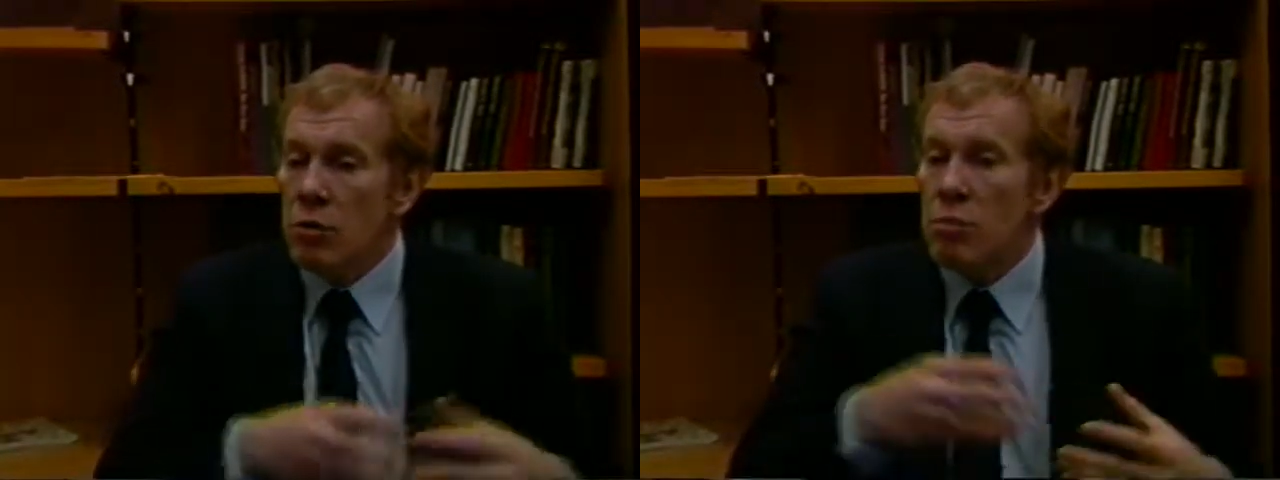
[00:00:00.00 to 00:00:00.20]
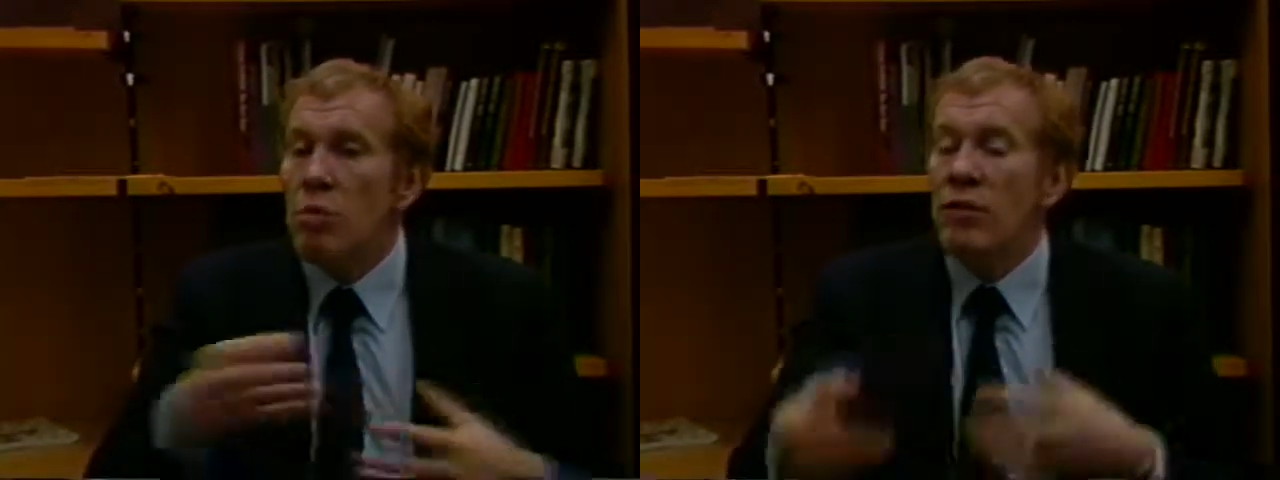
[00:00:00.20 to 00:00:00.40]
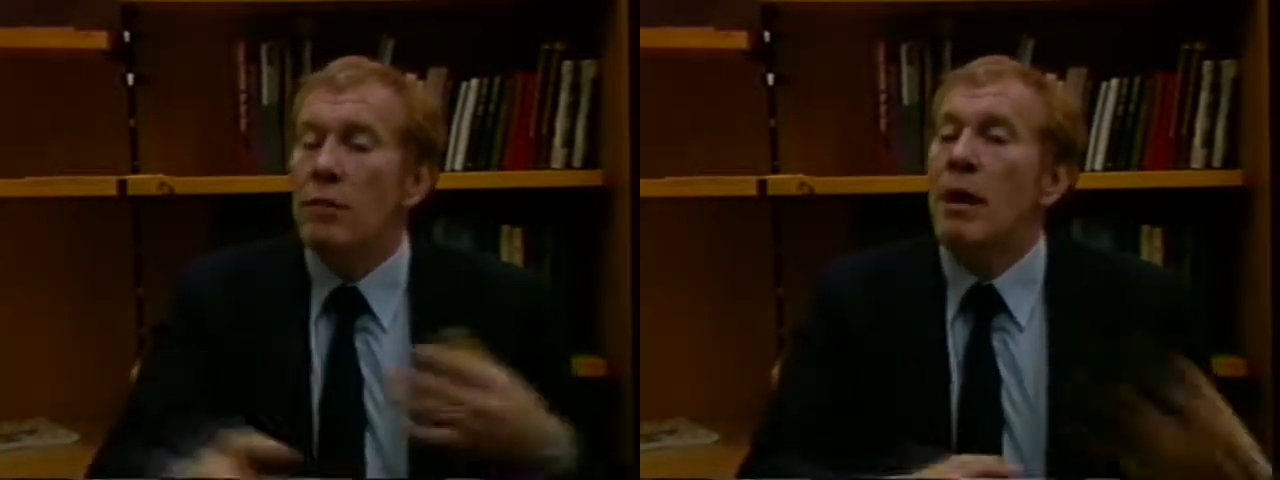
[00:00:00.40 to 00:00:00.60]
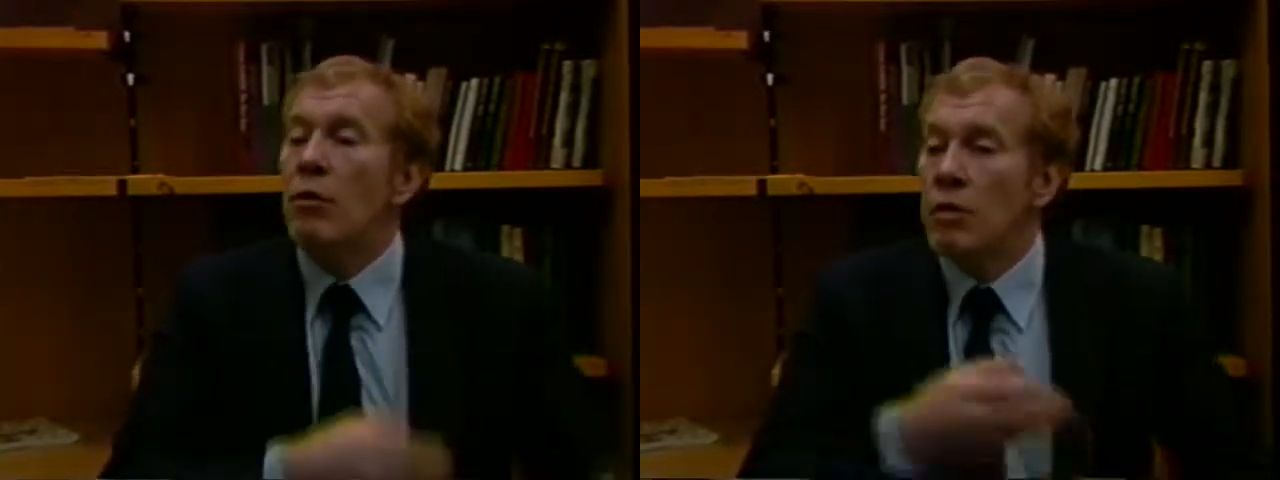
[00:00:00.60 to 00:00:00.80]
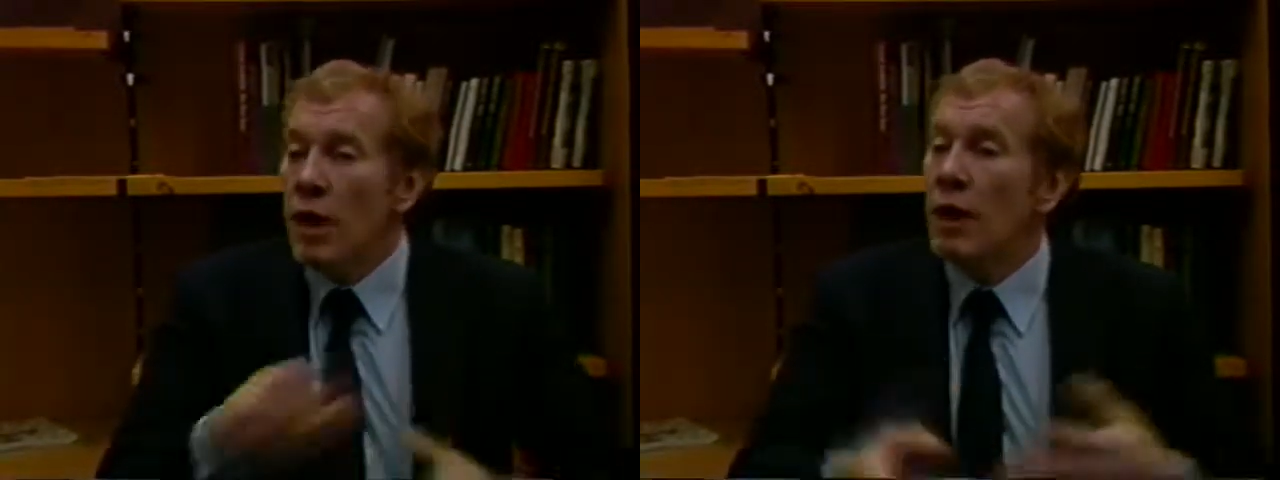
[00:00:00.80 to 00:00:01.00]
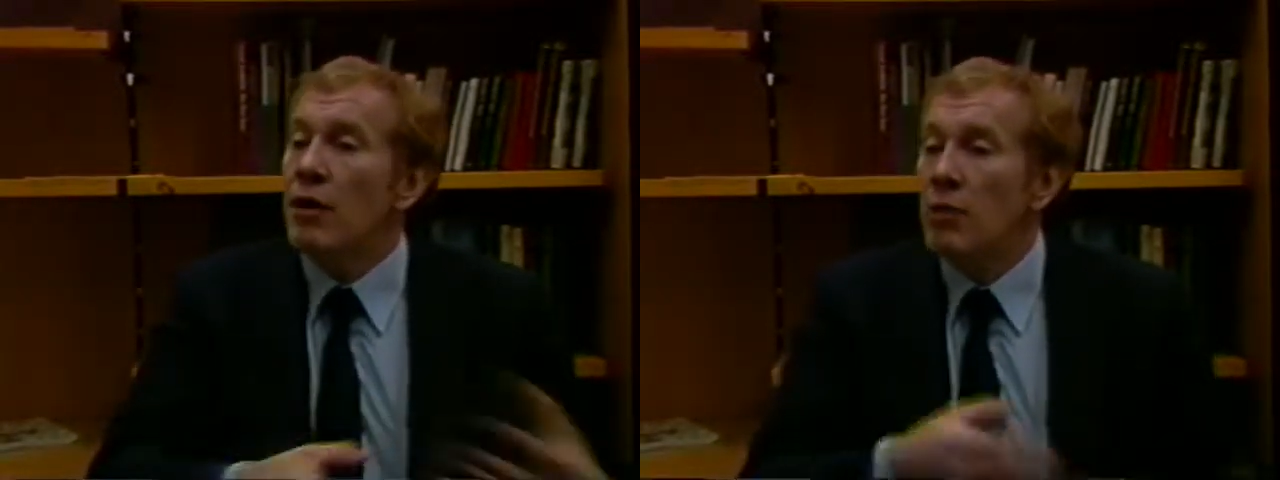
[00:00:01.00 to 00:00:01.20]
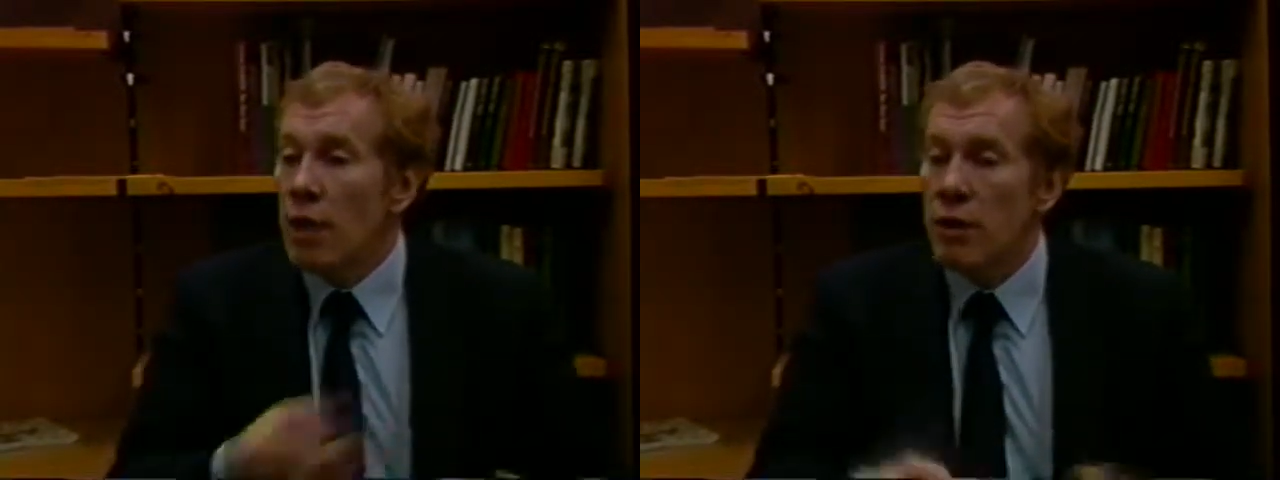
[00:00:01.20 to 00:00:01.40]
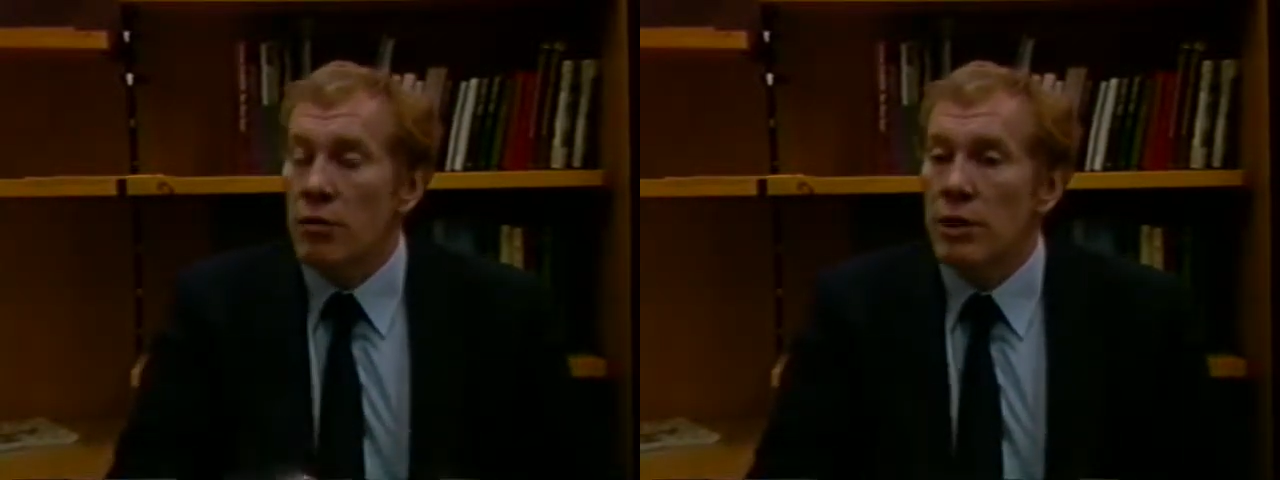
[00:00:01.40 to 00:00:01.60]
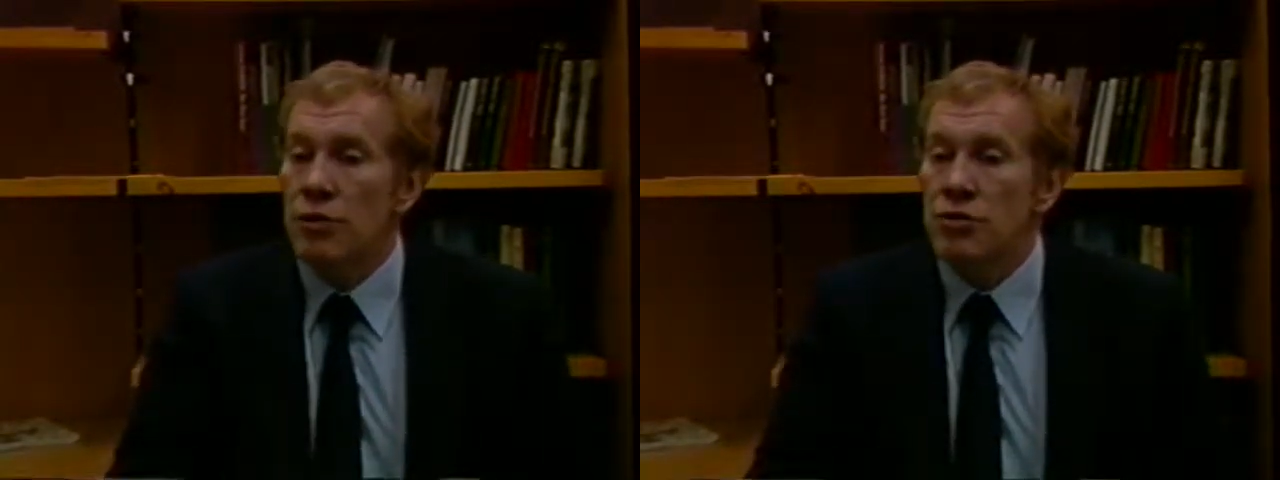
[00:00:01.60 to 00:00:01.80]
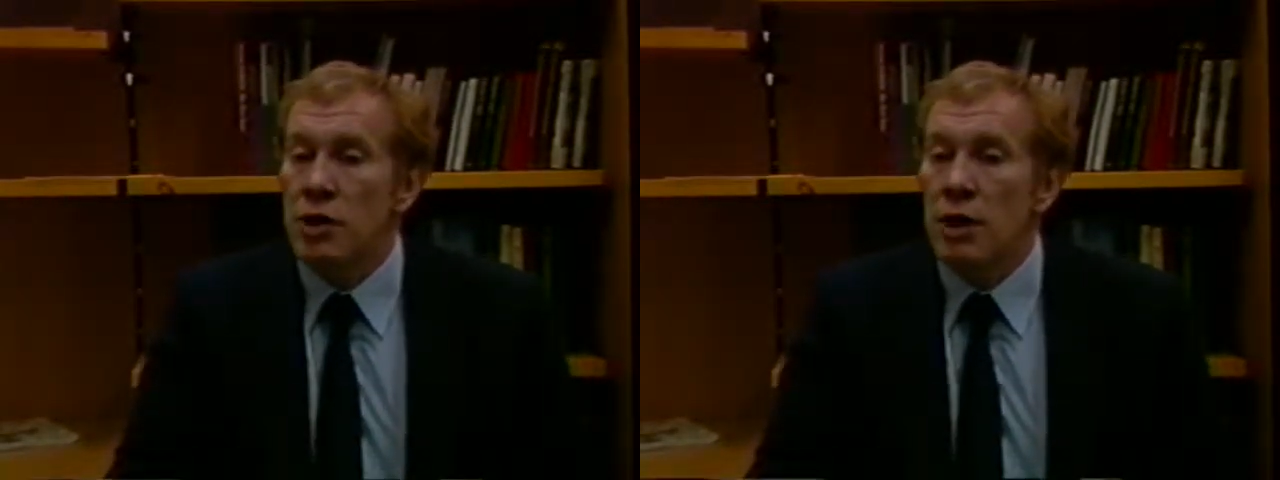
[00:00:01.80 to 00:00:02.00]
was moving about with higher and higher
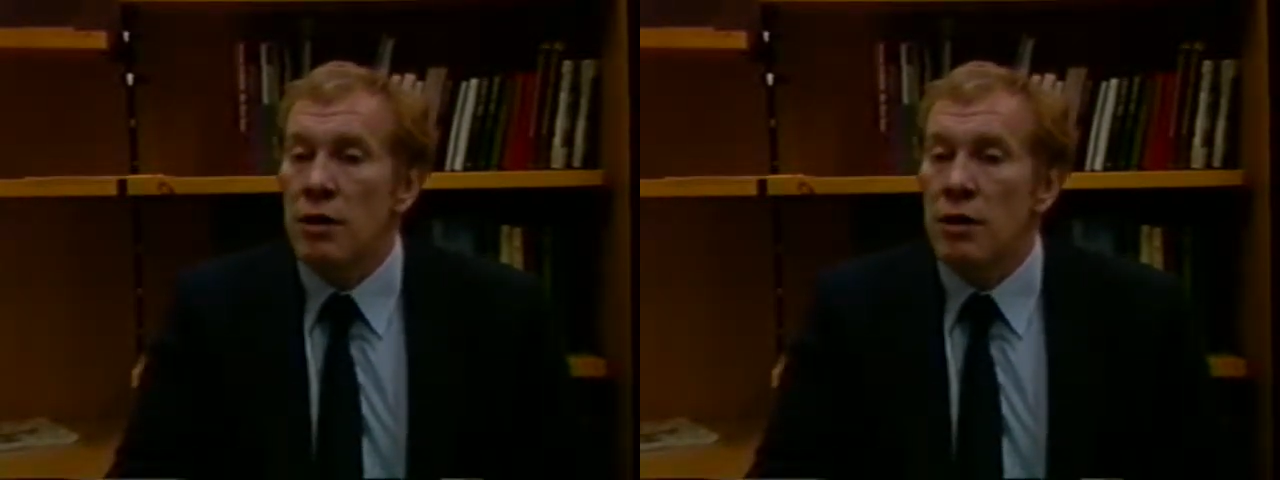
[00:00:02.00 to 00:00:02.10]
energy.